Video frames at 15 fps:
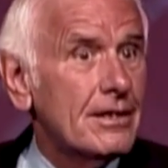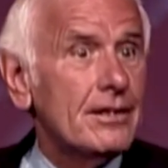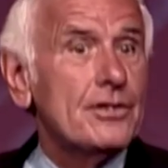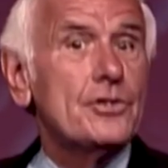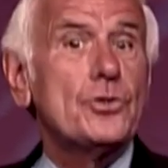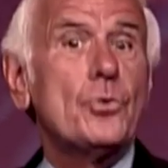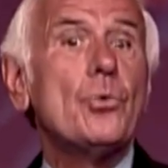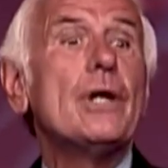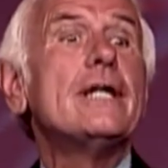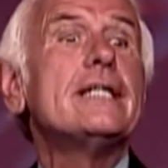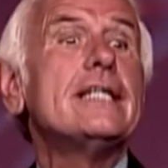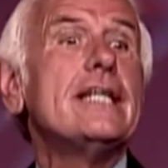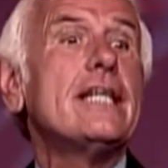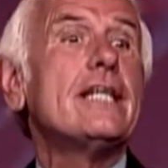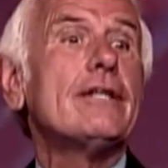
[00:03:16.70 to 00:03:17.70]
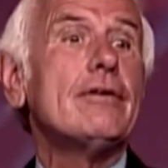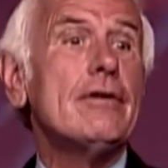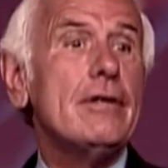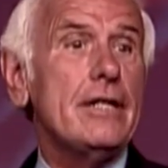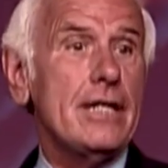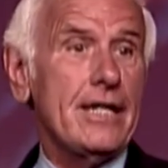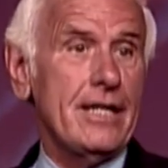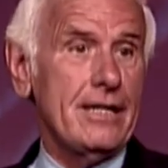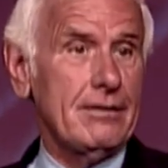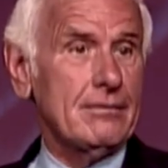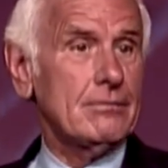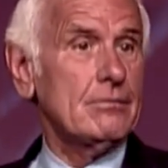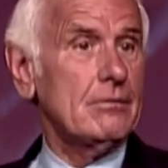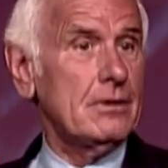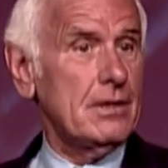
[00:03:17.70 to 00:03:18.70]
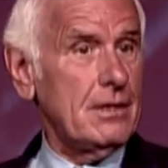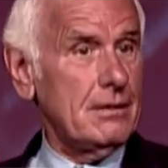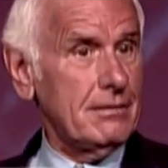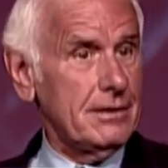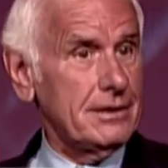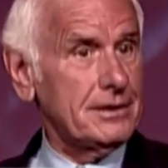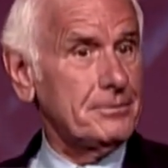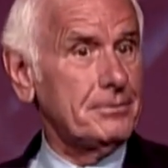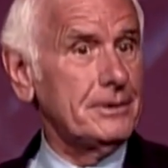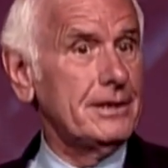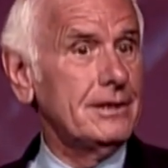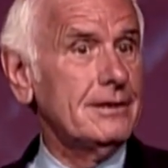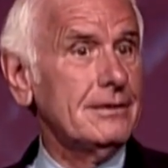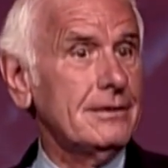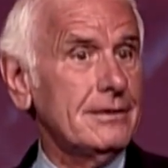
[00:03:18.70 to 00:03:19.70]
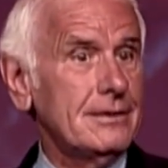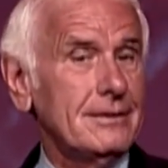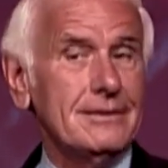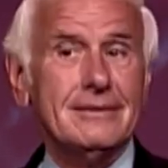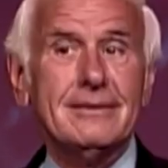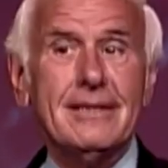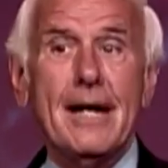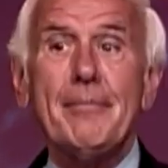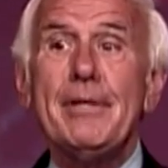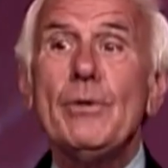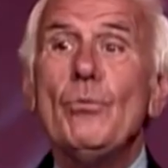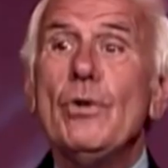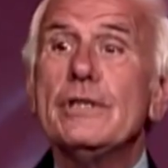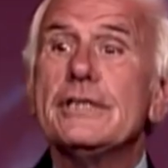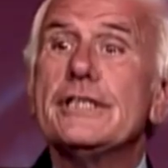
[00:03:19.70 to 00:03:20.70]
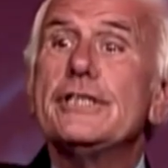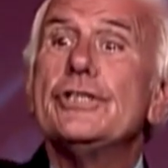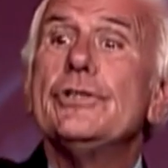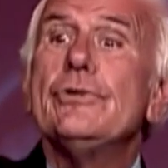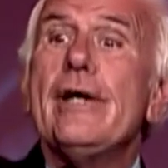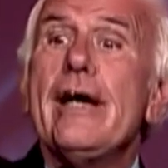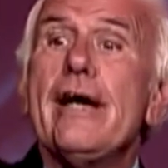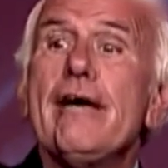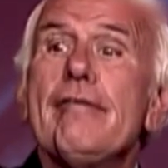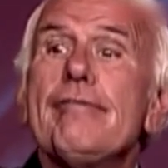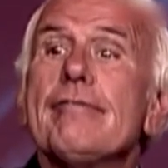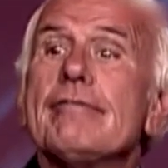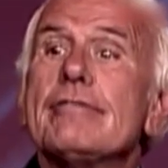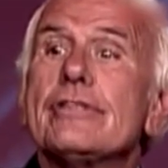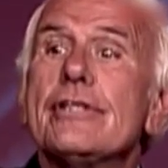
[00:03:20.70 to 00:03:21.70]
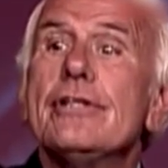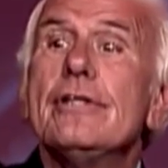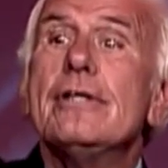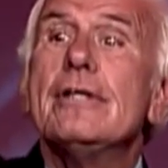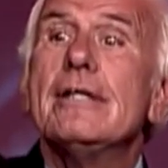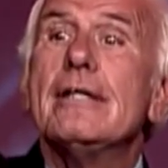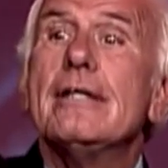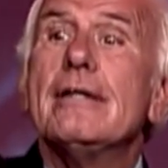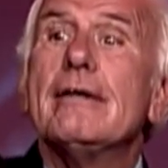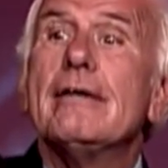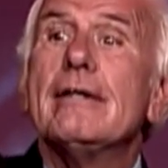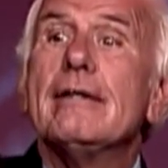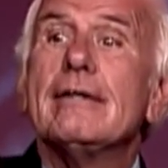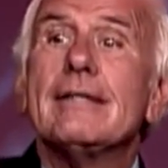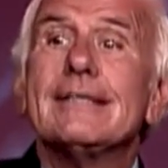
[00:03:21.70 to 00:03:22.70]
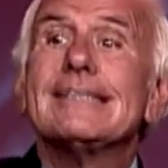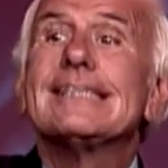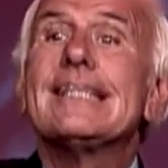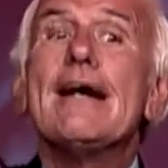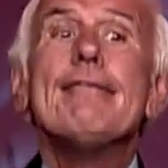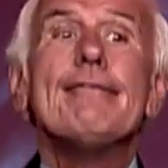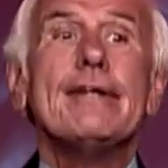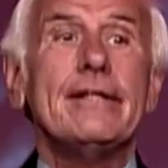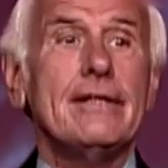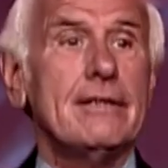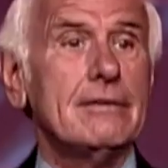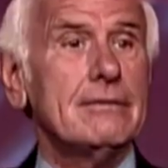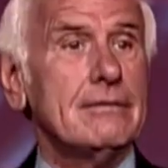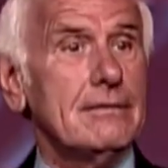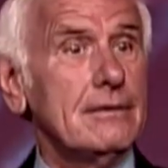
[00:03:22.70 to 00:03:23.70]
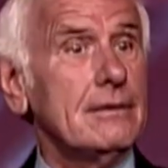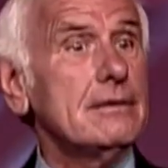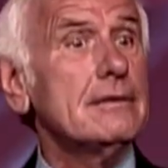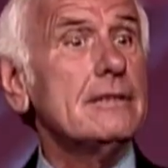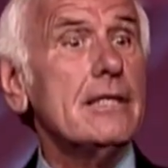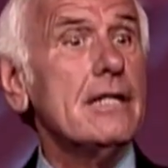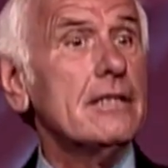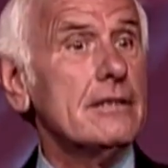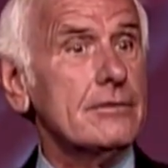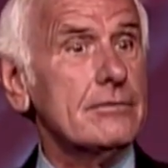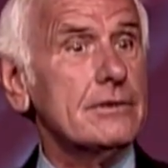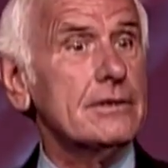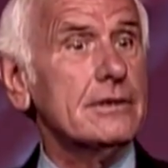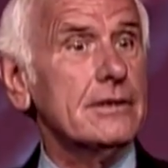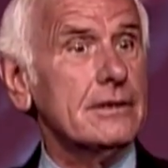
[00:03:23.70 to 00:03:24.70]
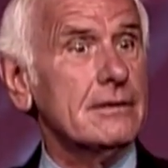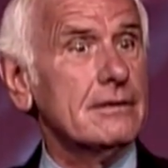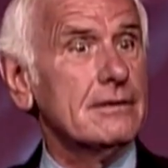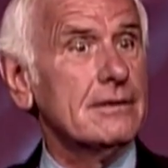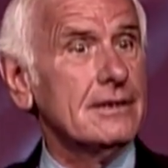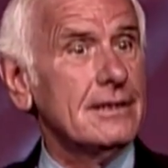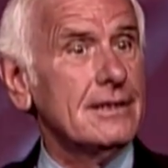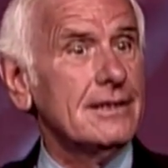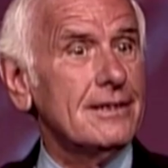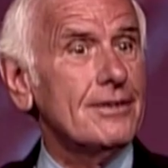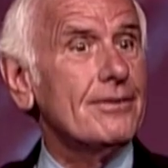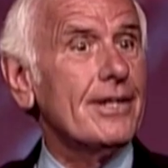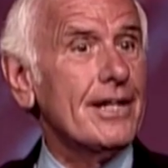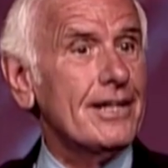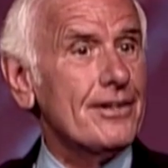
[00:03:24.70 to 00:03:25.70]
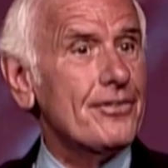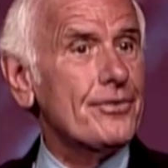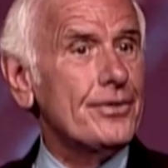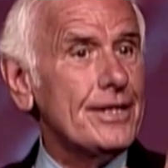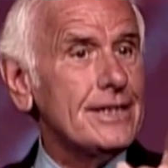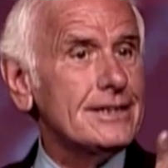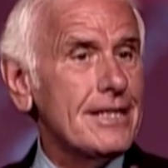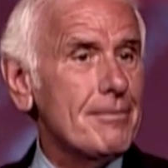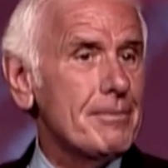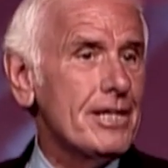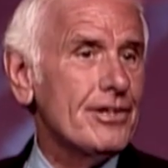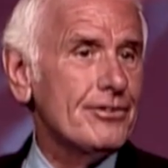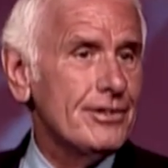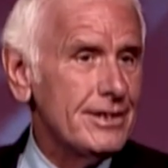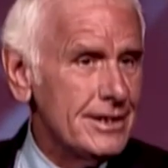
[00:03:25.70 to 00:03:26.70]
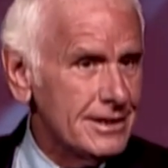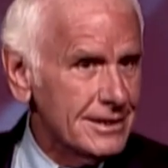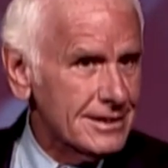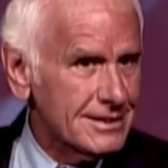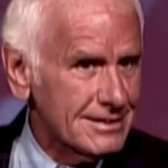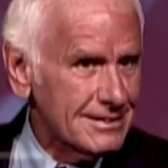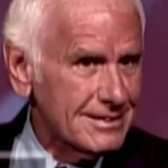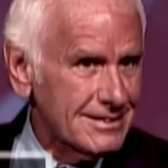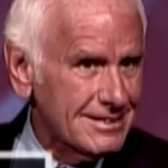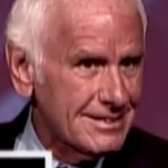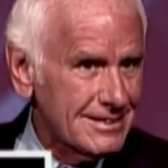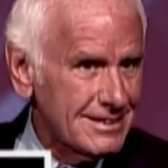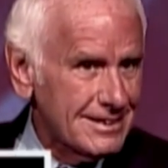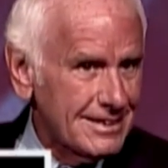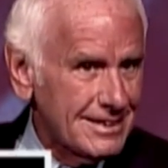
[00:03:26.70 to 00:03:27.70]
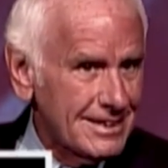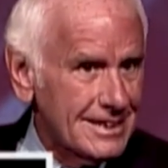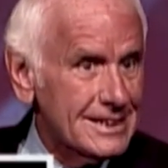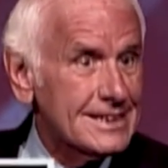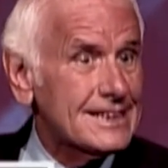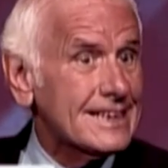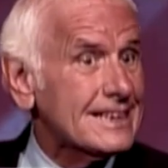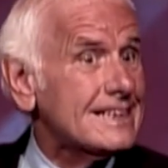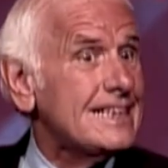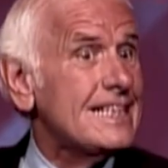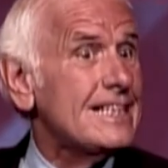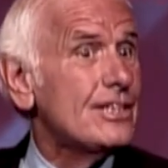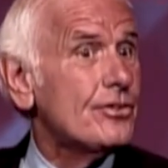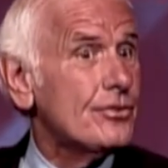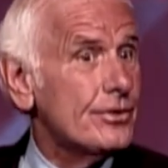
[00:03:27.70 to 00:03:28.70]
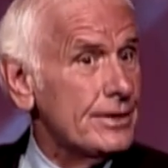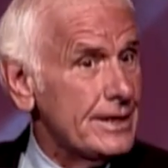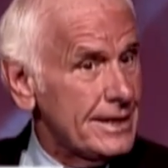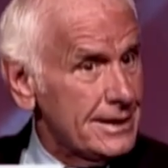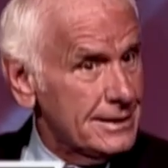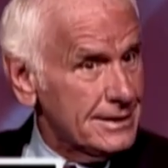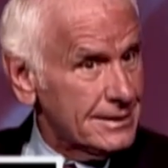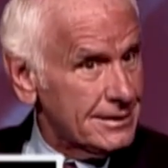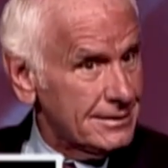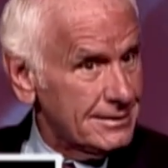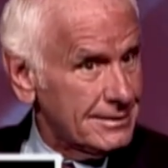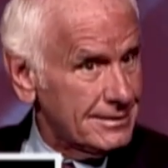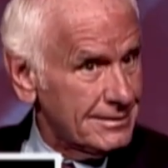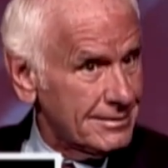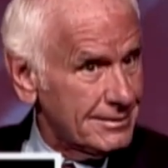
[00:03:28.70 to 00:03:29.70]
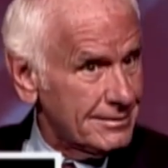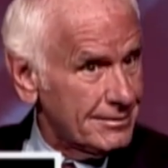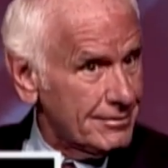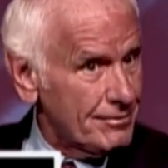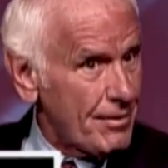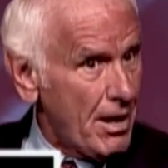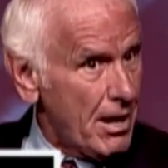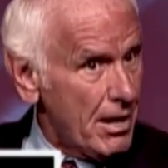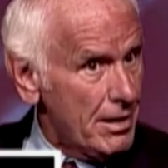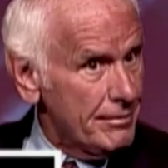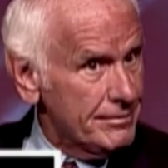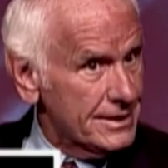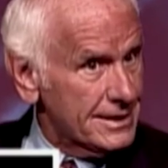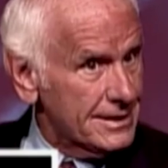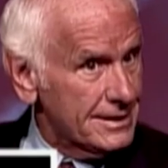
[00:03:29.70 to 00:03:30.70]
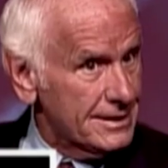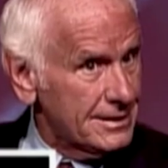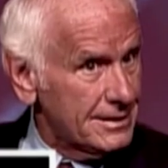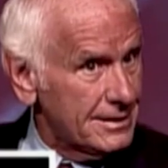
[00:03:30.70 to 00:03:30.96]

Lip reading: 23. Wow, that's pretty good. How many 1s did you have, sir? 7. Isn't that interesting? Okay, 3s, how many 3s? 16 3s, 5s,